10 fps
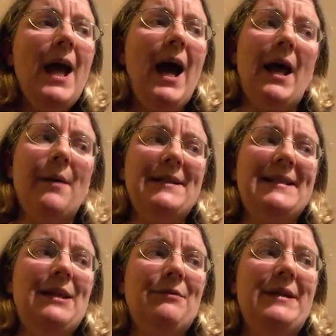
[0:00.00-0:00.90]
And I would
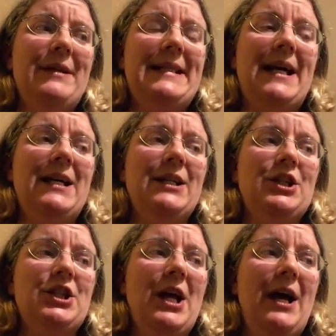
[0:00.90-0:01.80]
say the
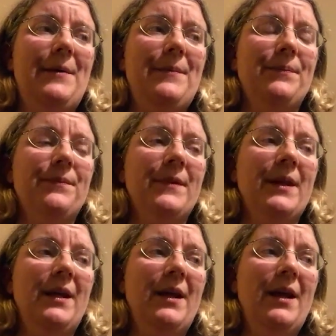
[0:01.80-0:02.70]
research,
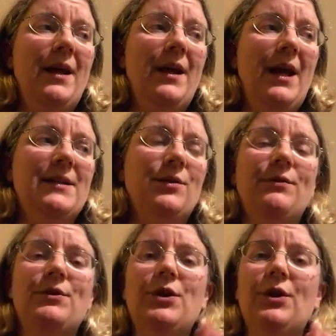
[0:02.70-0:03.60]
it
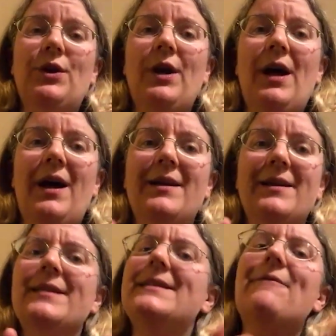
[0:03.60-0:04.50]
sort of took
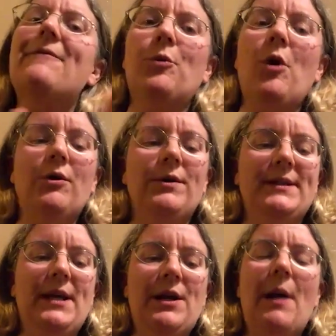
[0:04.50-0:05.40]
several
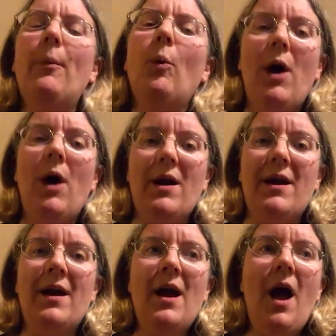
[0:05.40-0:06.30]
prongs. So number
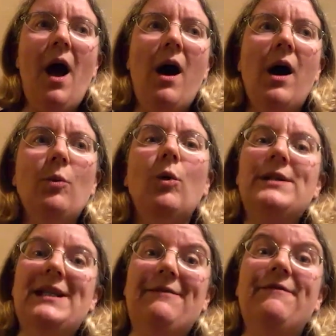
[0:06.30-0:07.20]
one, I
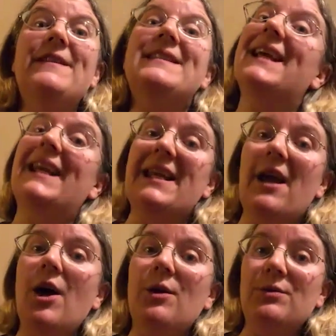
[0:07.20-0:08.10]
wanted to physically
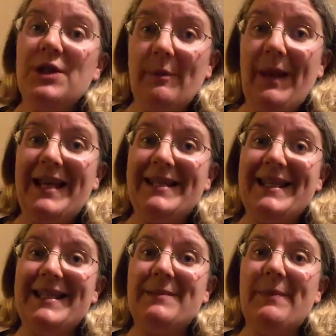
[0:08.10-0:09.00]
go to the
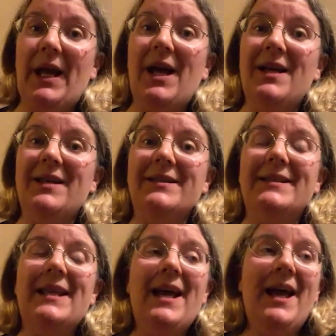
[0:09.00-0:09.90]
places,
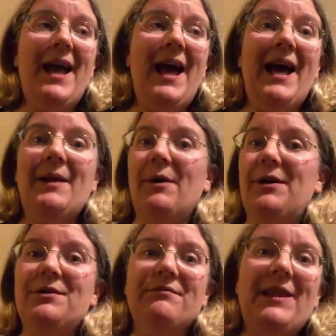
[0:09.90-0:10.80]
because anyone
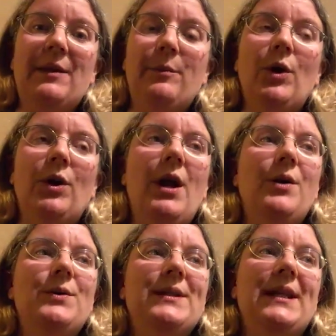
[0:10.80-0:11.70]
who's read the book
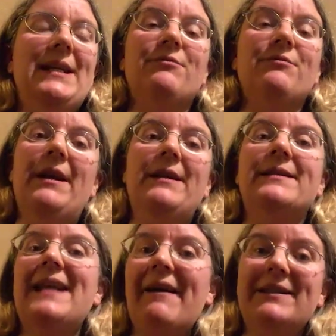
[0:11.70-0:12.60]
knows that it's written
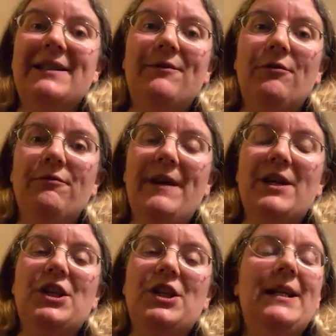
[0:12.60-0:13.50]
as narrative
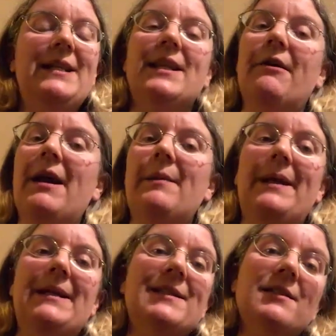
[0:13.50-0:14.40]
nonfiction. It's
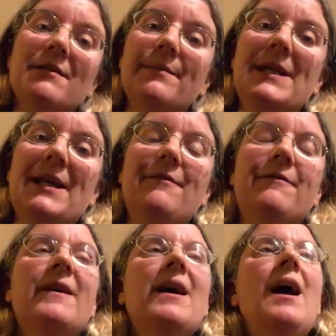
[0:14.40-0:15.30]
incredibly
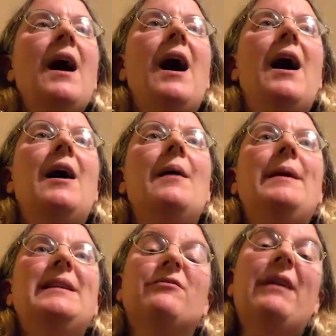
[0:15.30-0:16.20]
descriptive.
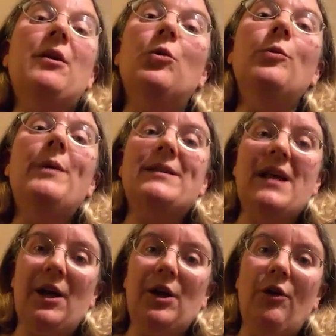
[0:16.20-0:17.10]
It's written almost
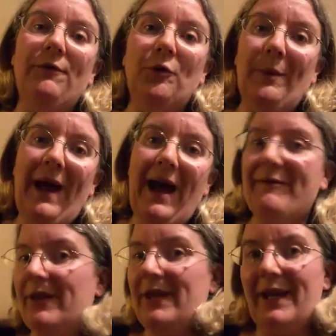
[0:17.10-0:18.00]
like a novel, but
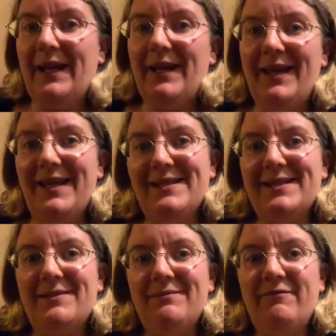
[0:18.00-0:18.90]
everything in it
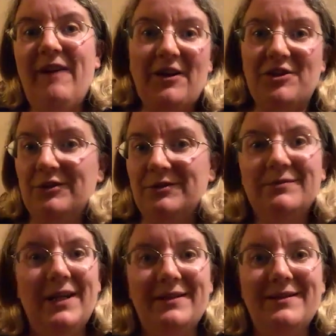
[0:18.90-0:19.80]
is
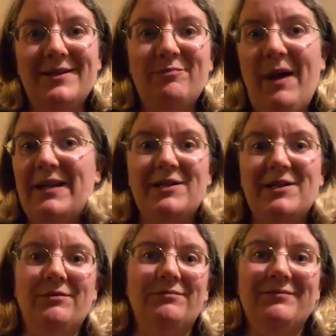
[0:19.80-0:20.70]
factual and based
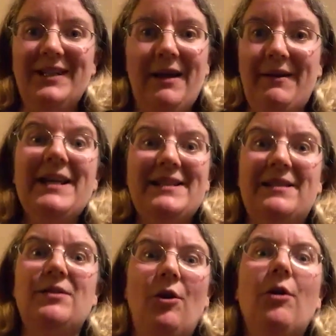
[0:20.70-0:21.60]
on, you know,
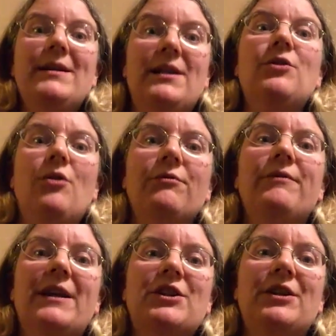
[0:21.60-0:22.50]
it's a
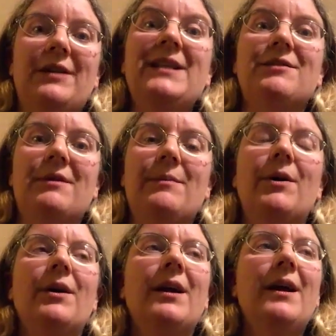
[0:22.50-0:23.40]
nonfiction history book,